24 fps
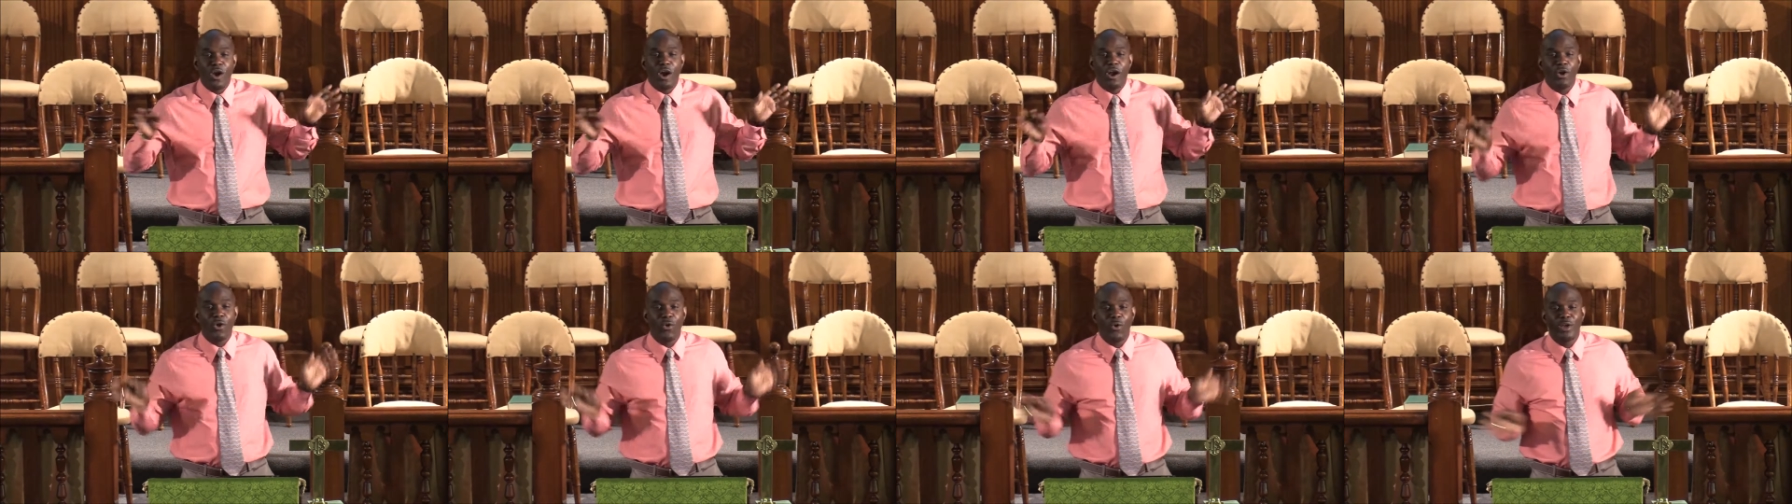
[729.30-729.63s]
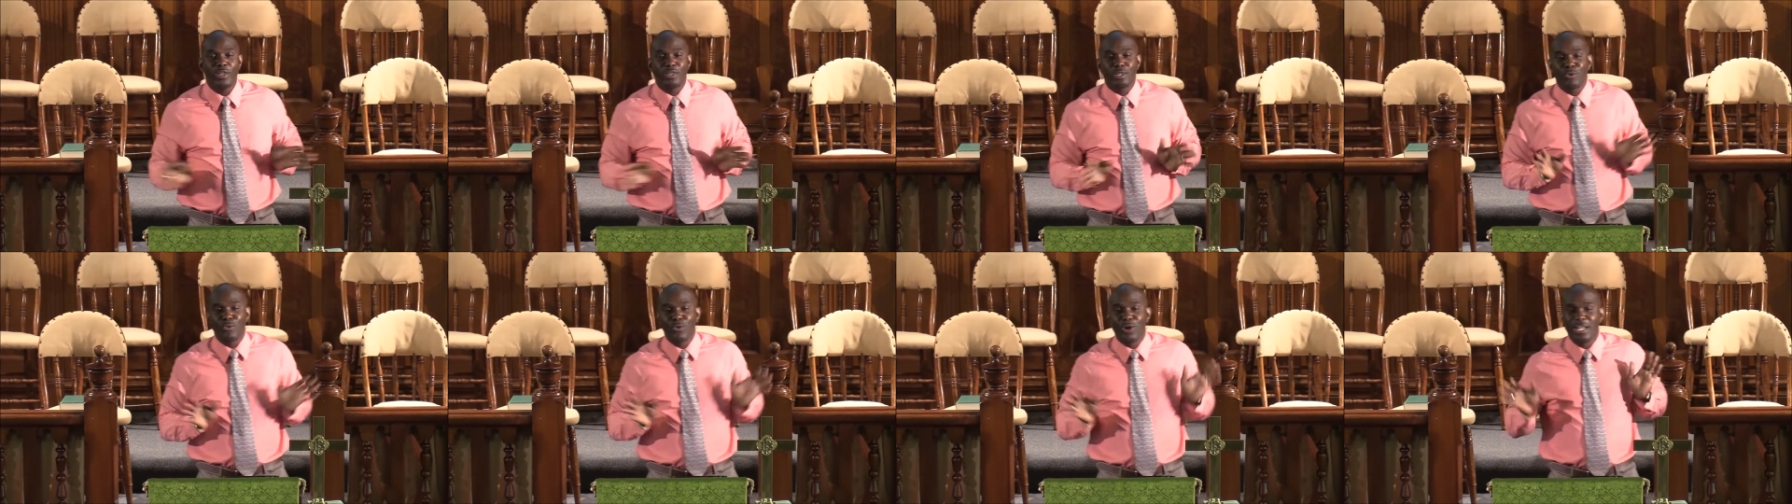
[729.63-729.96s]
are
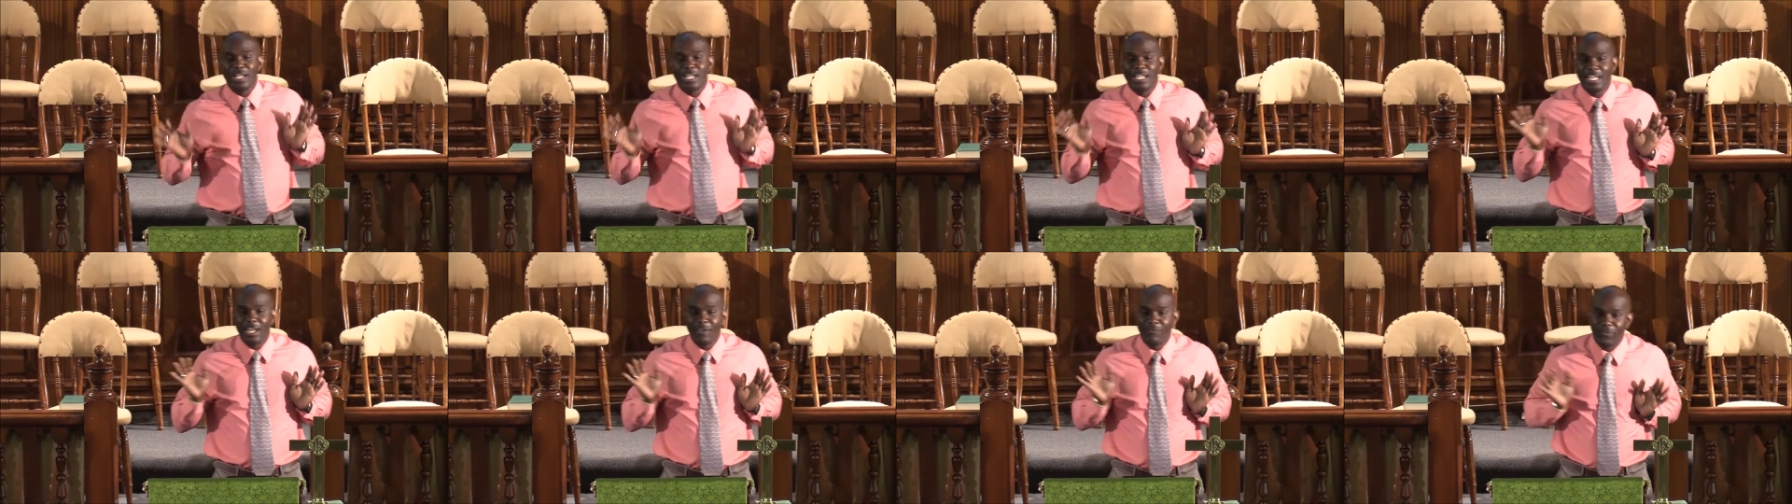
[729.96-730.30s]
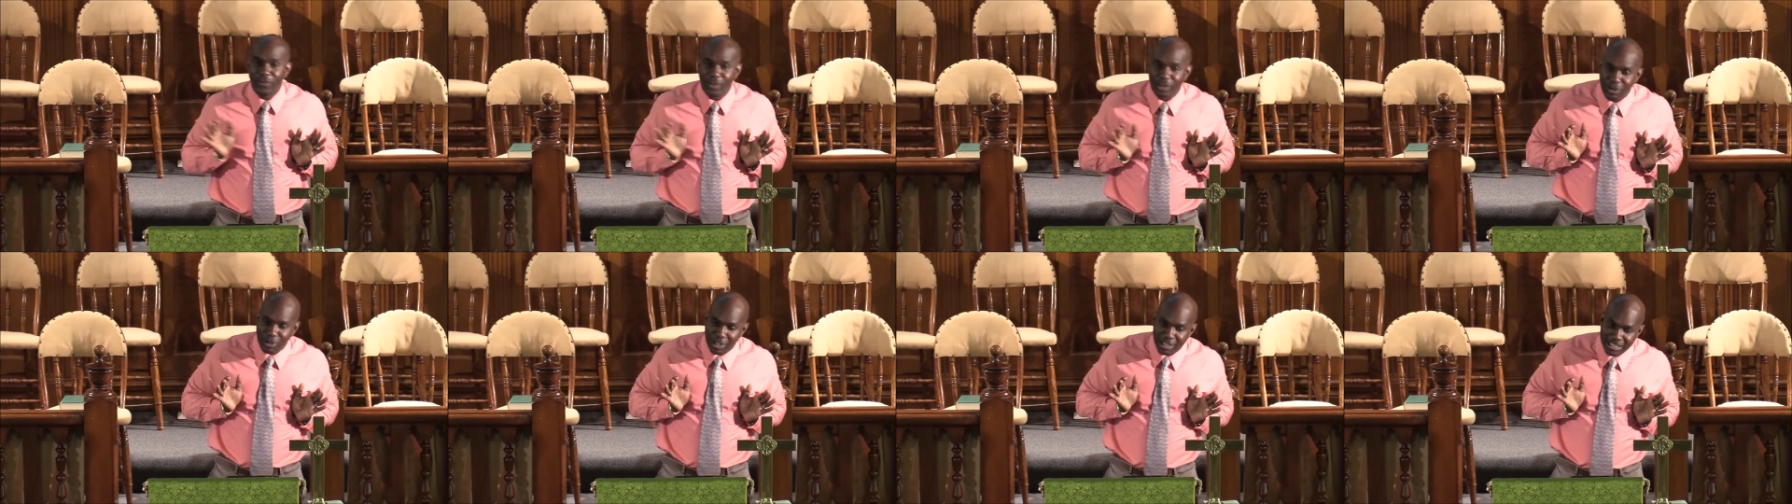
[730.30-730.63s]
going through a
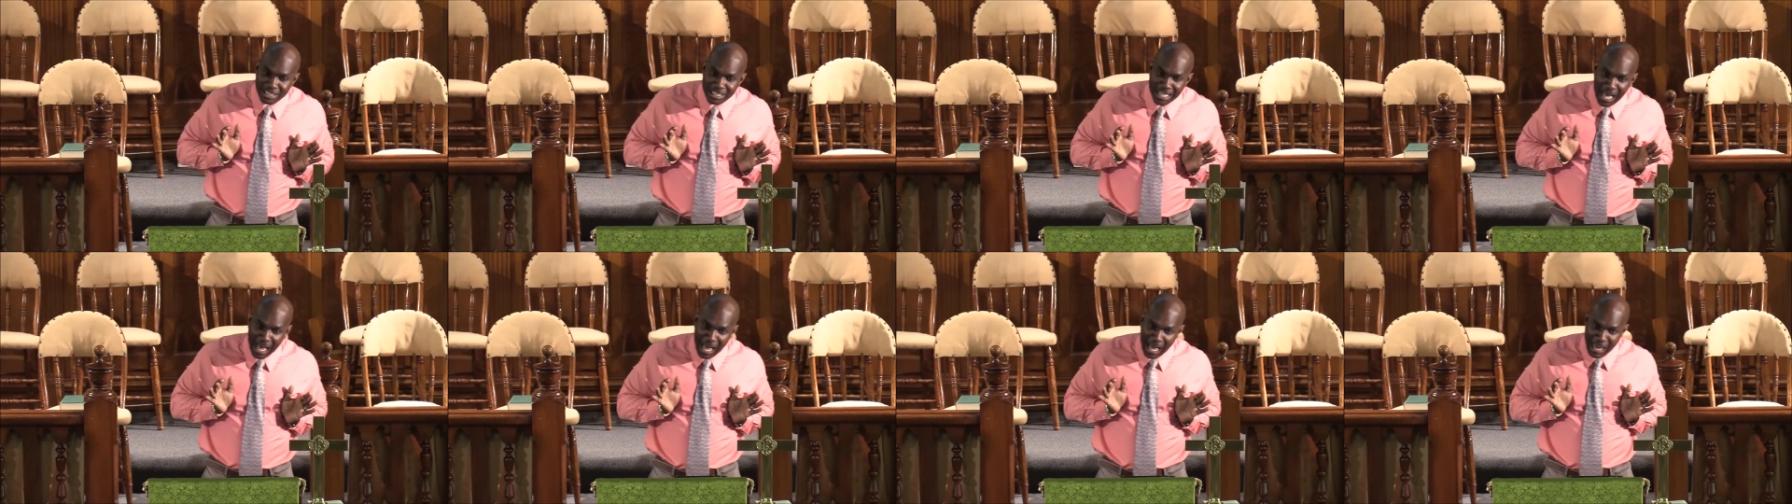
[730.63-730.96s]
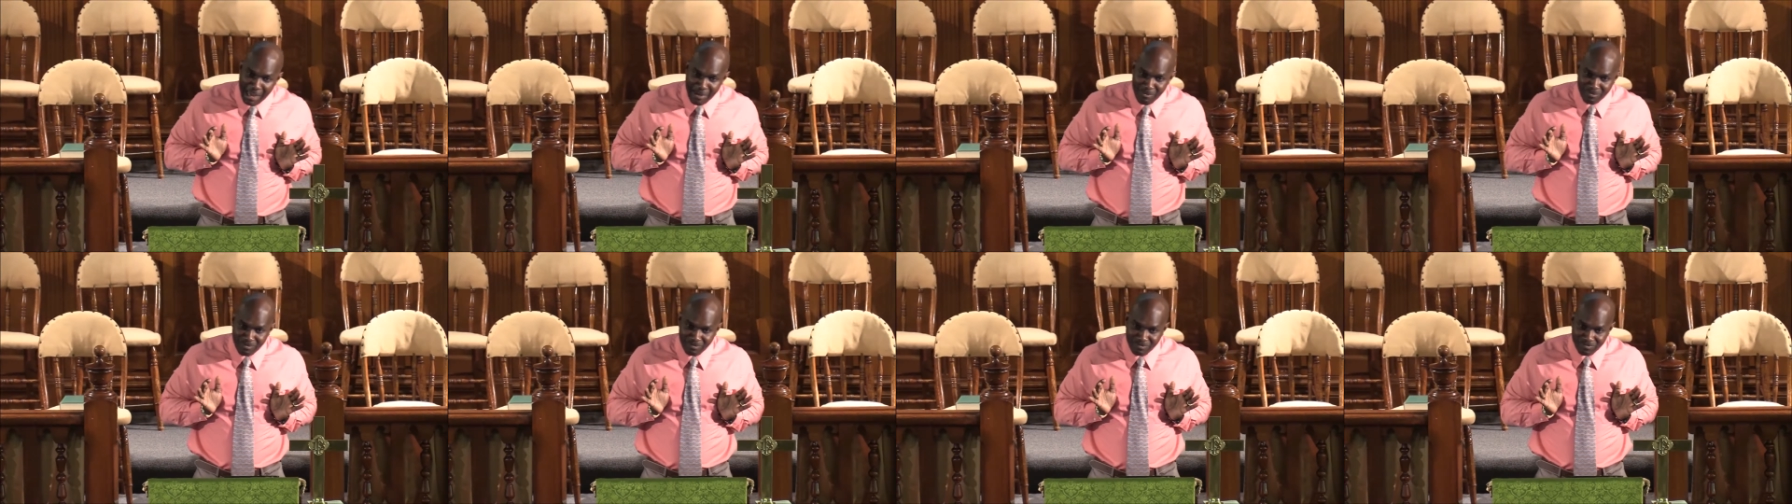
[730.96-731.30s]
difficult
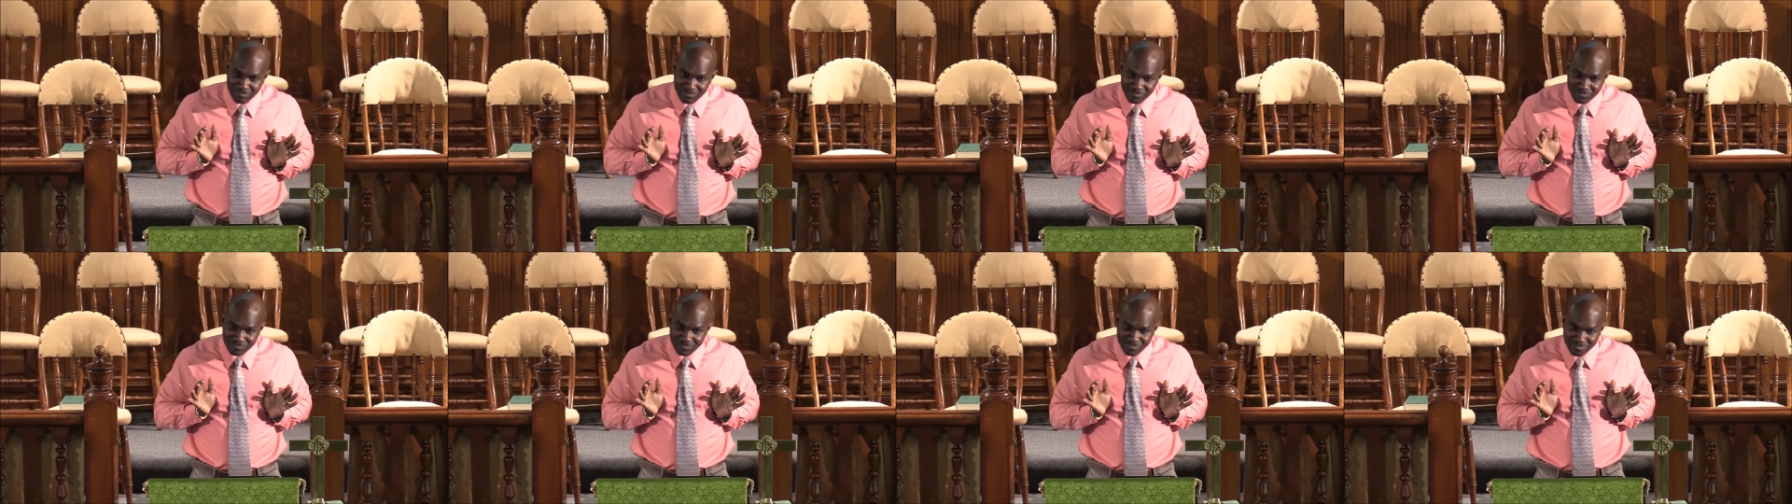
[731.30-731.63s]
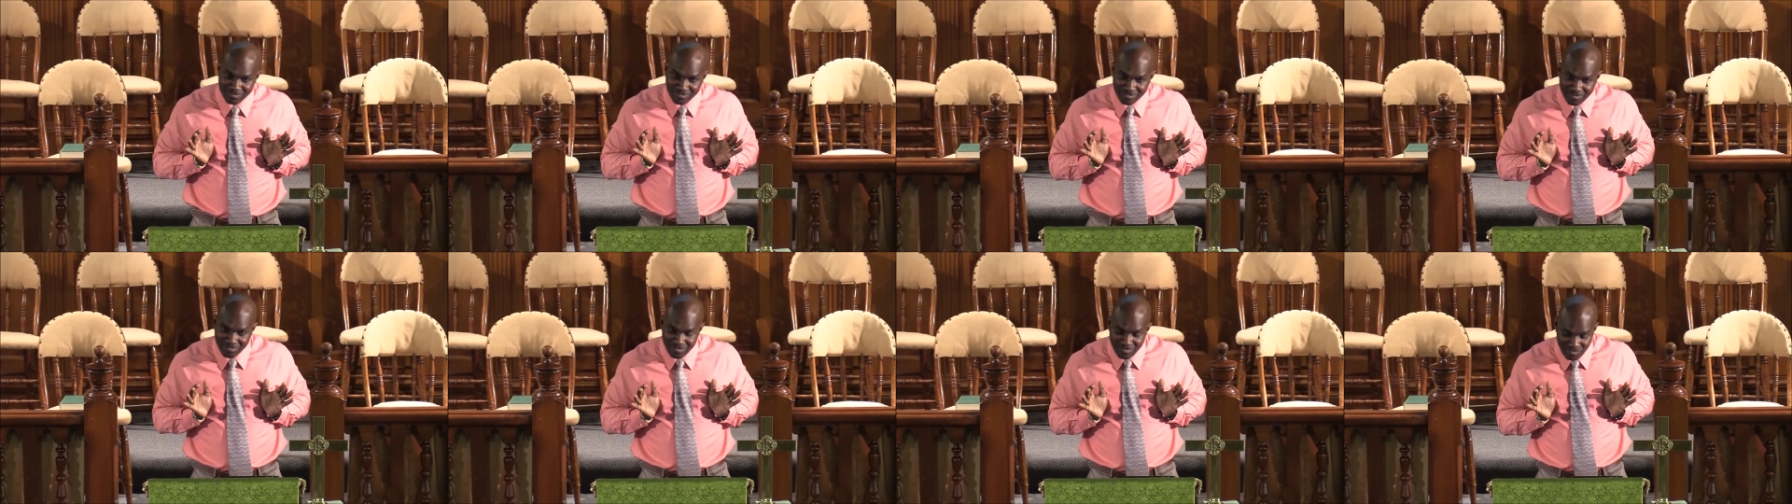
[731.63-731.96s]
time,
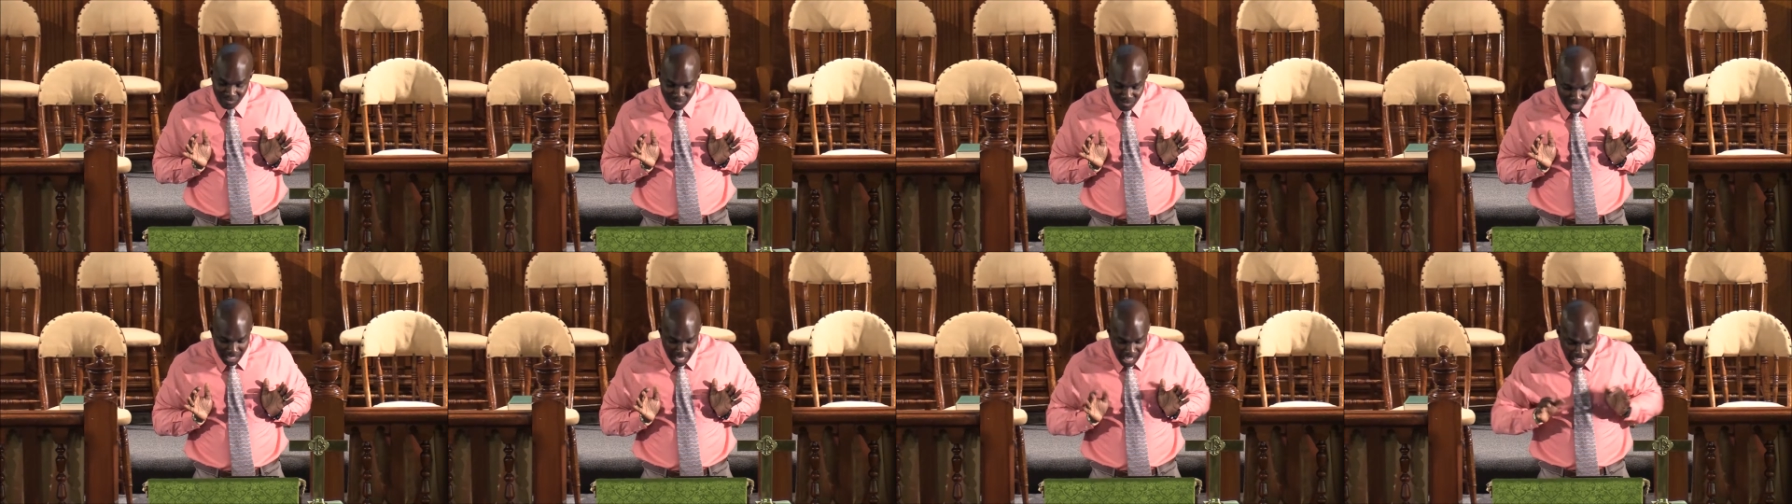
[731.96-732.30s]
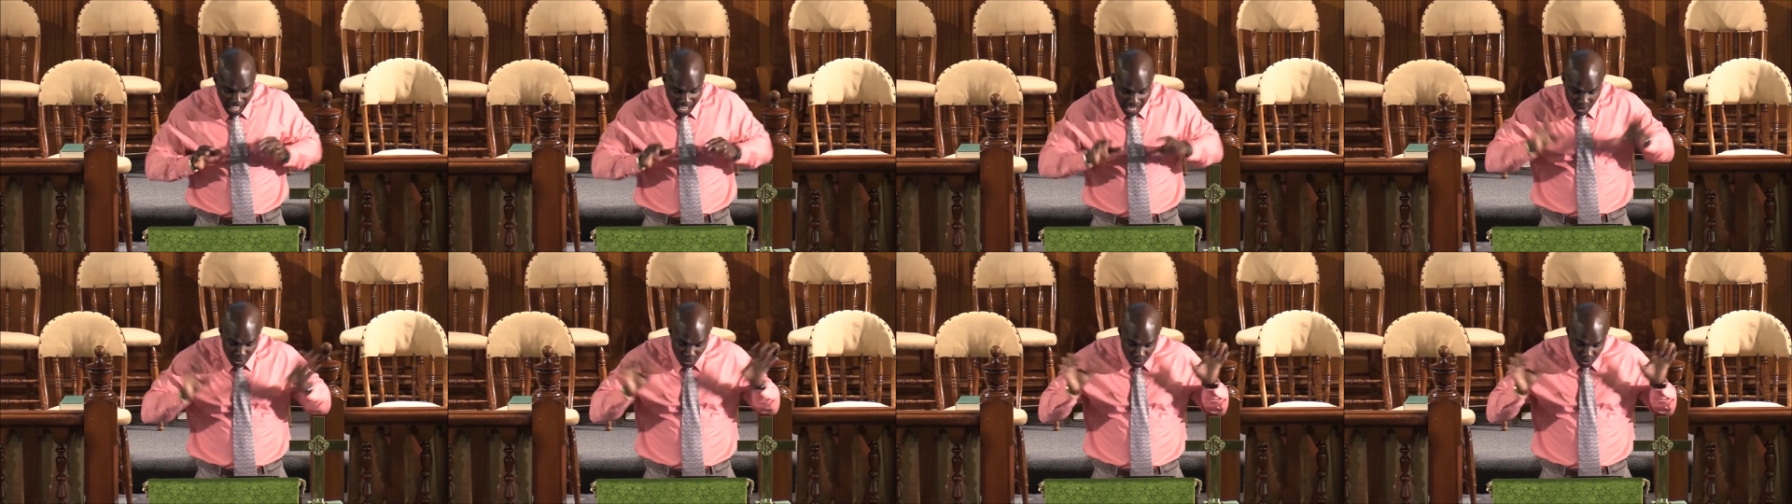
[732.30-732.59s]
and